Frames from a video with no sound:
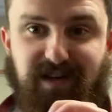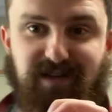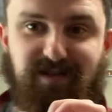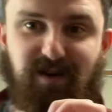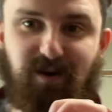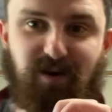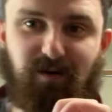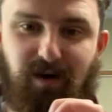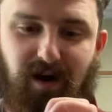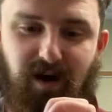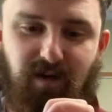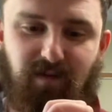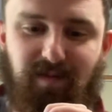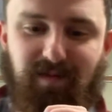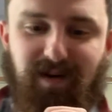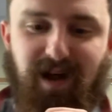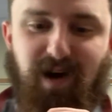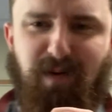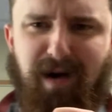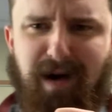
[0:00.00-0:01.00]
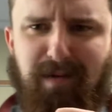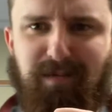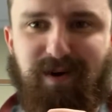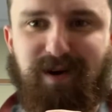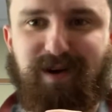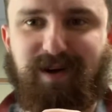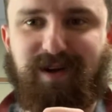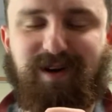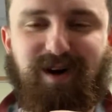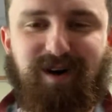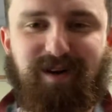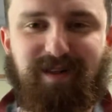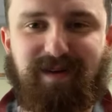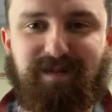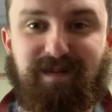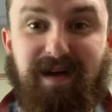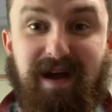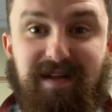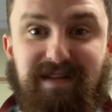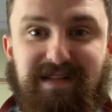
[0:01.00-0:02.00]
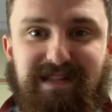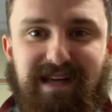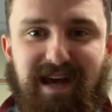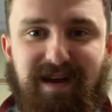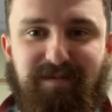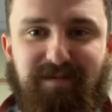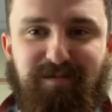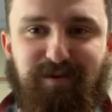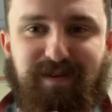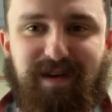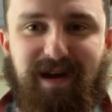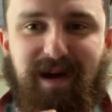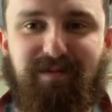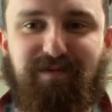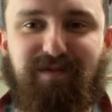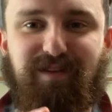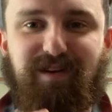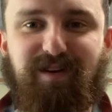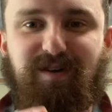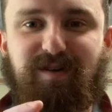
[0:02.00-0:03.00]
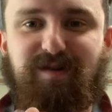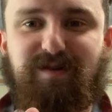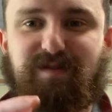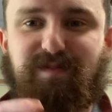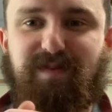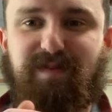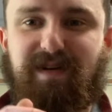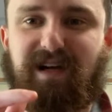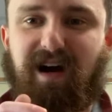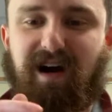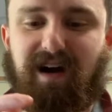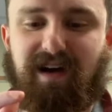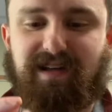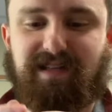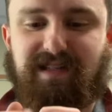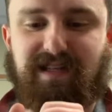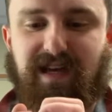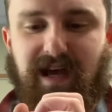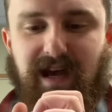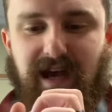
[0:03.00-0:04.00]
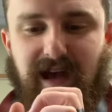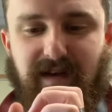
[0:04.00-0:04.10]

So from now on, we're going to call them tabletop fingers because